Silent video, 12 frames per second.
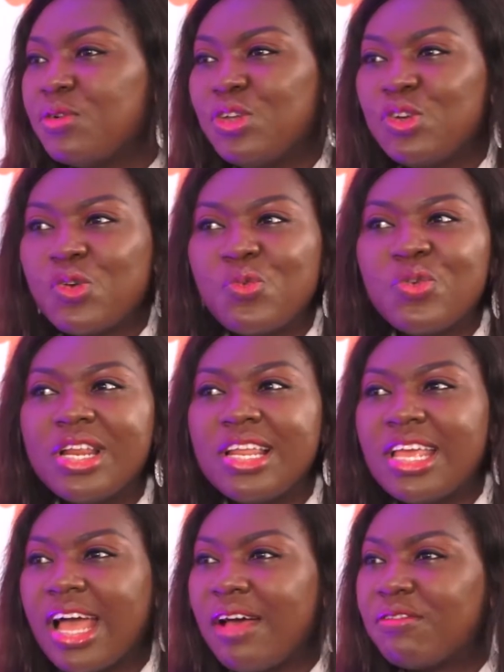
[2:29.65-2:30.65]
you don't
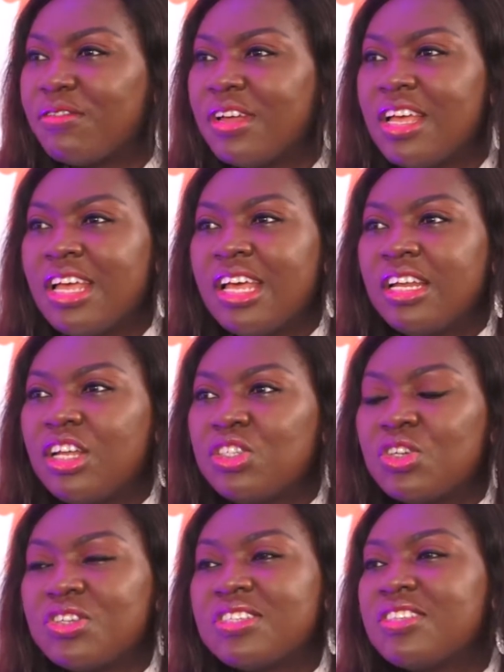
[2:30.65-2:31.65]
really have the
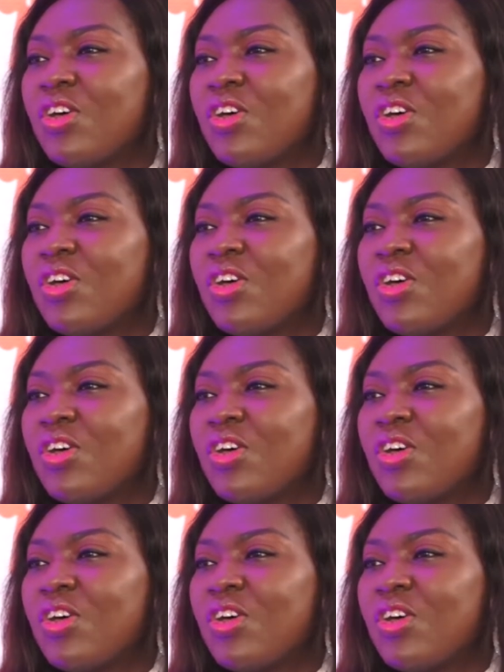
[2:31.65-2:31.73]
choices.